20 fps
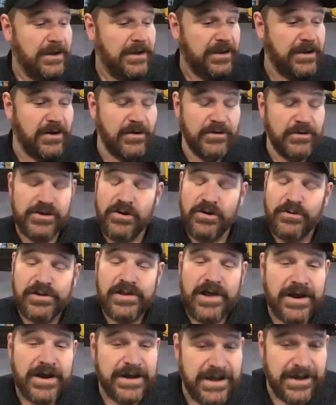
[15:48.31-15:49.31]
you're
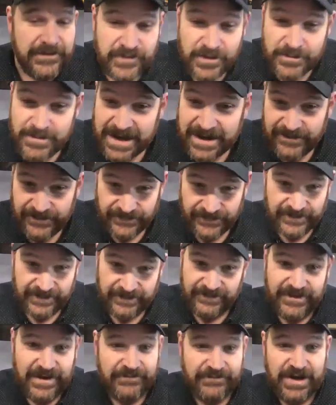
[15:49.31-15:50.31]
lucky if you're making
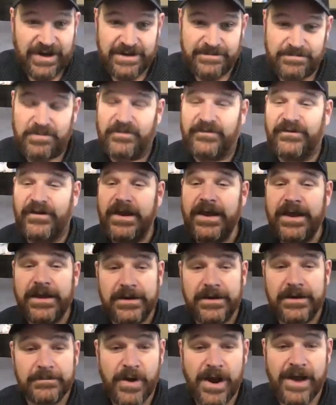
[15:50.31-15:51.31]
6, 7, 8%
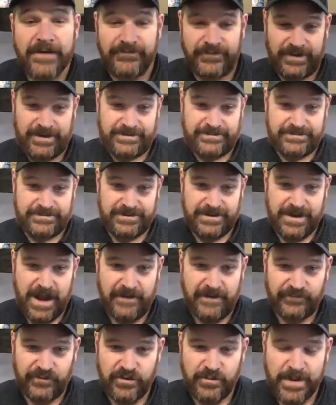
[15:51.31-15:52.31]
profit
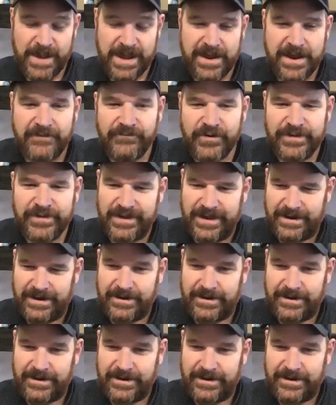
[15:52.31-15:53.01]
after you pay everything.